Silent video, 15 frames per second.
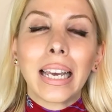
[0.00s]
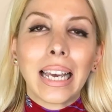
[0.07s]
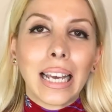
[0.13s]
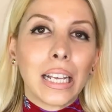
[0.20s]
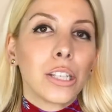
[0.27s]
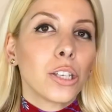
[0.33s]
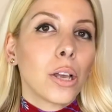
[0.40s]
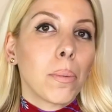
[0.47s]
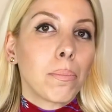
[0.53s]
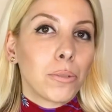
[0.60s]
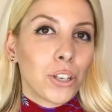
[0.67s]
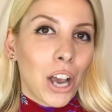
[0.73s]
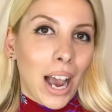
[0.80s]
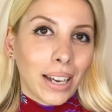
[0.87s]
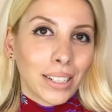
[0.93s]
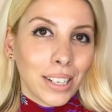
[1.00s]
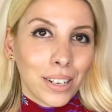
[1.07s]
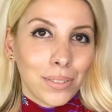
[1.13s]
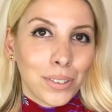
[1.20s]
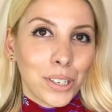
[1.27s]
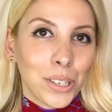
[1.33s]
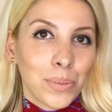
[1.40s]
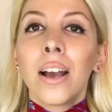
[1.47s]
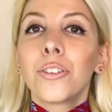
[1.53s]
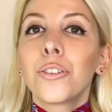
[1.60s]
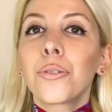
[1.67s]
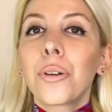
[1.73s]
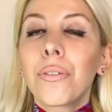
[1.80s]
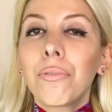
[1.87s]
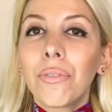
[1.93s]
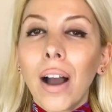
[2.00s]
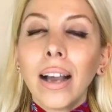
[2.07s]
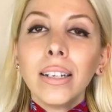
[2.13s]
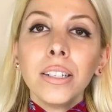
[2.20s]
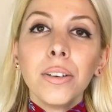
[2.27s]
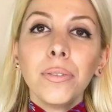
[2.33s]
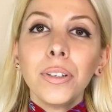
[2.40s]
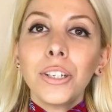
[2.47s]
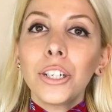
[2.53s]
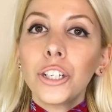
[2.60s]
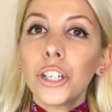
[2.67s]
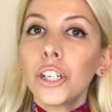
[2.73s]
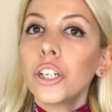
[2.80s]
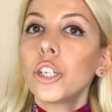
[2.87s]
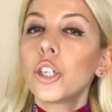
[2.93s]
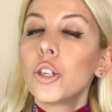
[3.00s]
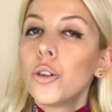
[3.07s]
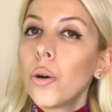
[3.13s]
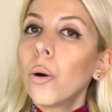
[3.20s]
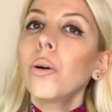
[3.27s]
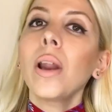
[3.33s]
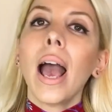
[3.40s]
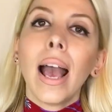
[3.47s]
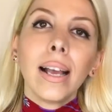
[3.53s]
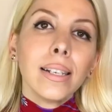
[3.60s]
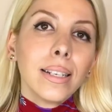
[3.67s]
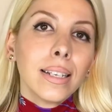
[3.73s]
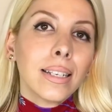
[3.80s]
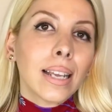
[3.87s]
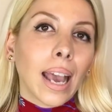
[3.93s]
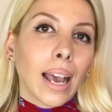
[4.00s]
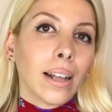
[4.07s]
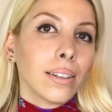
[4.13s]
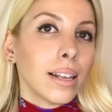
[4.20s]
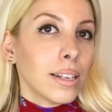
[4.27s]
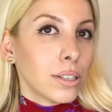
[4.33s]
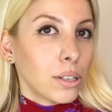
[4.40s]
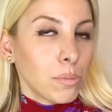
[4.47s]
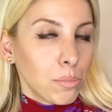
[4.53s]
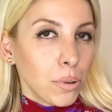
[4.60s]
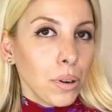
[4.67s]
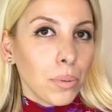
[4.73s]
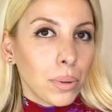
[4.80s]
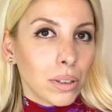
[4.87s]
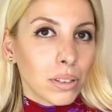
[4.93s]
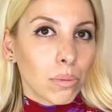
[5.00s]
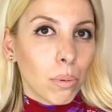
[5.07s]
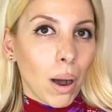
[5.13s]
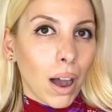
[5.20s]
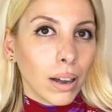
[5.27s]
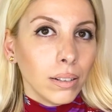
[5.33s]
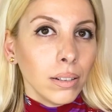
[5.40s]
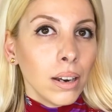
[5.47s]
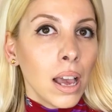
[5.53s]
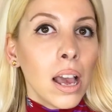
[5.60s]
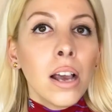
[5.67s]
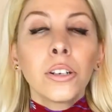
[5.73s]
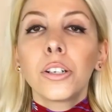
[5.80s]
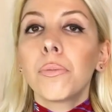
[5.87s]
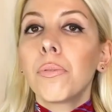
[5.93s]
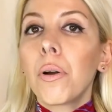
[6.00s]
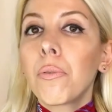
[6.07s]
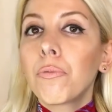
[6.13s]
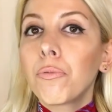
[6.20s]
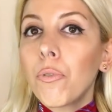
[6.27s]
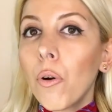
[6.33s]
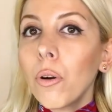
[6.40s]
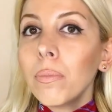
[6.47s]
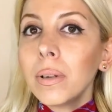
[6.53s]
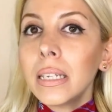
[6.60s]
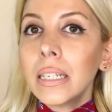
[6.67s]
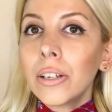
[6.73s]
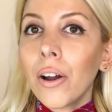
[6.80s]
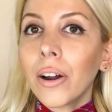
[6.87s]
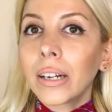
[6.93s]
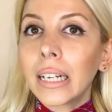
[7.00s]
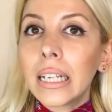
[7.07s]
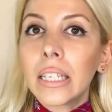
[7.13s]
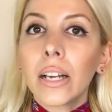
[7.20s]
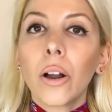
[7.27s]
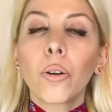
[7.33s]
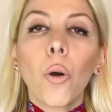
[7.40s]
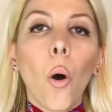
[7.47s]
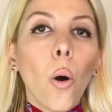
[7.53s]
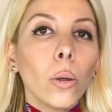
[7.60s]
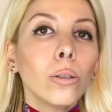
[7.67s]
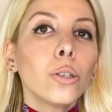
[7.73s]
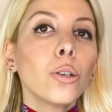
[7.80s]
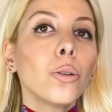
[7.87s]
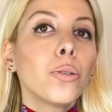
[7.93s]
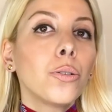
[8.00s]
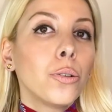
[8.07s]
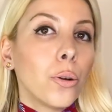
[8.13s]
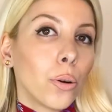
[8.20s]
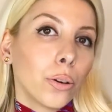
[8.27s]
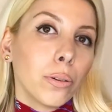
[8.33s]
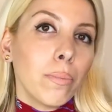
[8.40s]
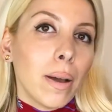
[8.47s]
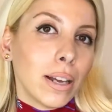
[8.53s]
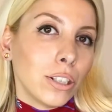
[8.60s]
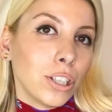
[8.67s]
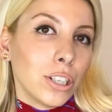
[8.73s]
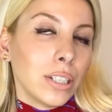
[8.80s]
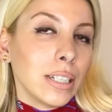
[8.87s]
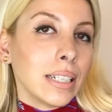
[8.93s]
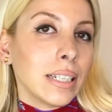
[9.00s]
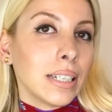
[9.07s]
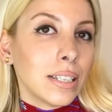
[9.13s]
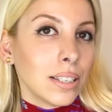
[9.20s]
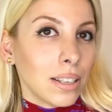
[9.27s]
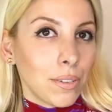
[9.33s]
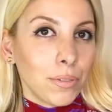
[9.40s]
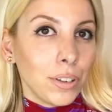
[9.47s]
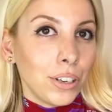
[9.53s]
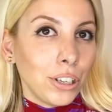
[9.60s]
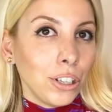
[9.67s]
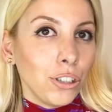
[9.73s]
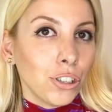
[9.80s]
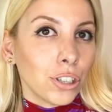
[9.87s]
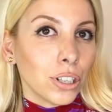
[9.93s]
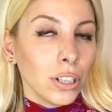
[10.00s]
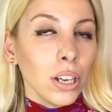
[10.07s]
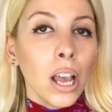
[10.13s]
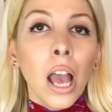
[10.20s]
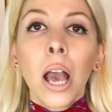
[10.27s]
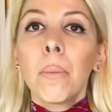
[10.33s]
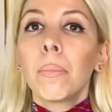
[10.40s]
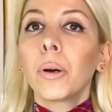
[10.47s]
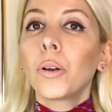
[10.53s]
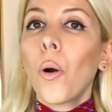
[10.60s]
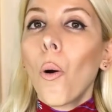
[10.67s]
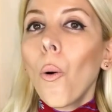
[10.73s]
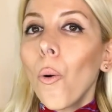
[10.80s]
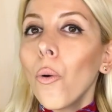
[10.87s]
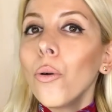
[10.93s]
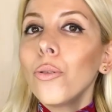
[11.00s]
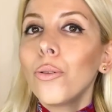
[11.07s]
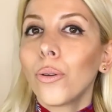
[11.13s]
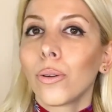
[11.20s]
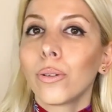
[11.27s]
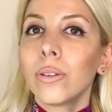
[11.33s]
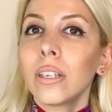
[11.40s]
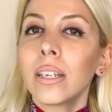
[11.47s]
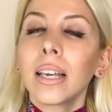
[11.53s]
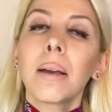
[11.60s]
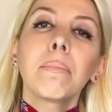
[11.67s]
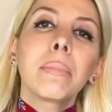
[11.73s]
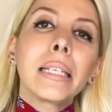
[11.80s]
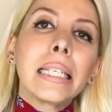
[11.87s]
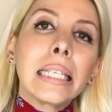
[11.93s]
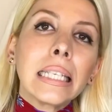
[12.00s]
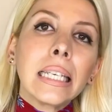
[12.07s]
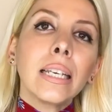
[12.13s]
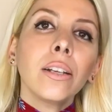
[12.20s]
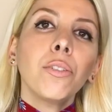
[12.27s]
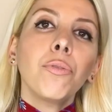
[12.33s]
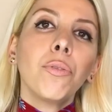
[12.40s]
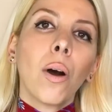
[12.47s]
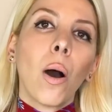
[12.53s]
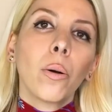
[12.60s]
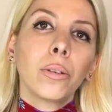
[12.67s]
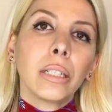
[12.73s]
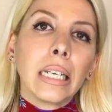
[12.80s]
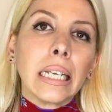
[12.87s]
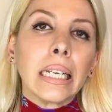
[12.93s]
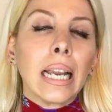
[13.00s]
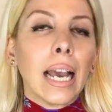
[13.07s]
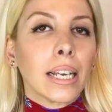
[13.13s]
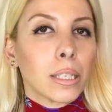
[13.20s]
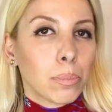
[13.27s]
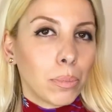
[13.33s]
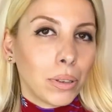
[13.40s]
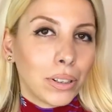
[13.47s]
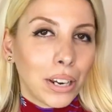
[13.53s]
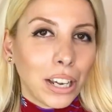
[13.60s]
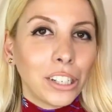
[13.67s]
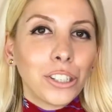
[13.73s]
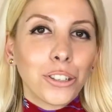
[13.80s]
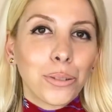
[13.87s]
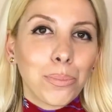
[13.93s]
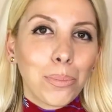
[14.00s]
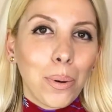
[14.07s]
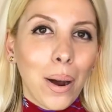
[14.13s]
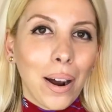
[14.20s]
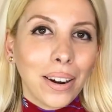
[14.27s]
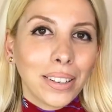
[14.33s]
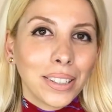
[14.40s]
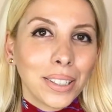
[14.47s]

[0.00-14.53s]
its objectives. The refined definition is not as detailed as the previous one. The performance targets are also not mentioned in this definition, but all those can be still found in explanation part.